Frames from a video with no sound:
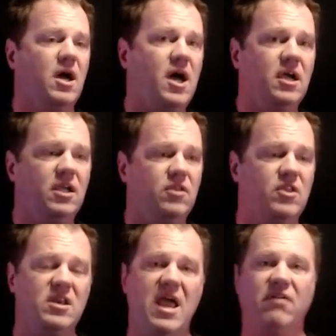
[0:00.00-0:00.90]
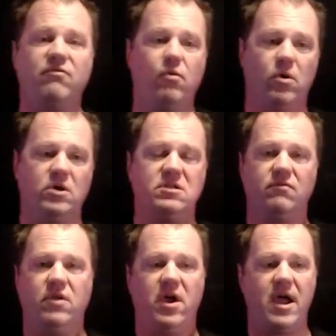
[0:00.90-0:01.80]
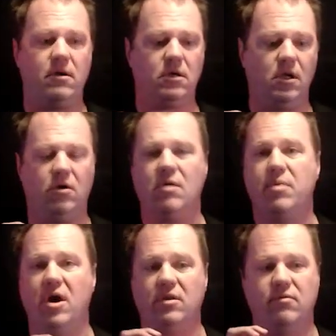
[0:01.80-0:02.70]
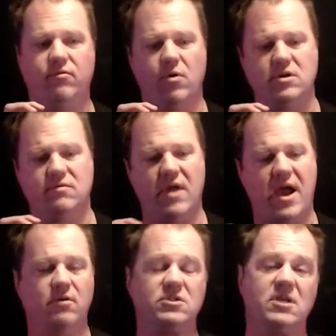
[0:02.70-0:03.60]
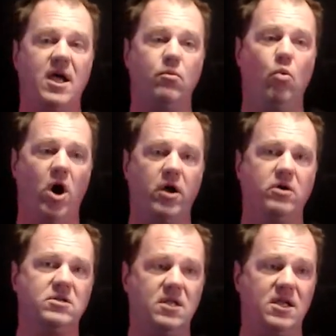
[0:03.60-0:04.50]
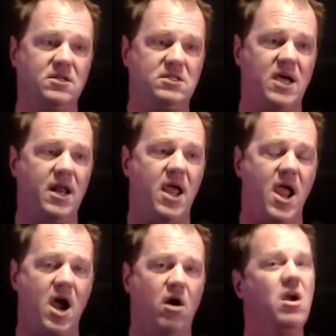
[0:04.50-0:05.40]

get the net force of the, comparing the force of the outside water to the inside air.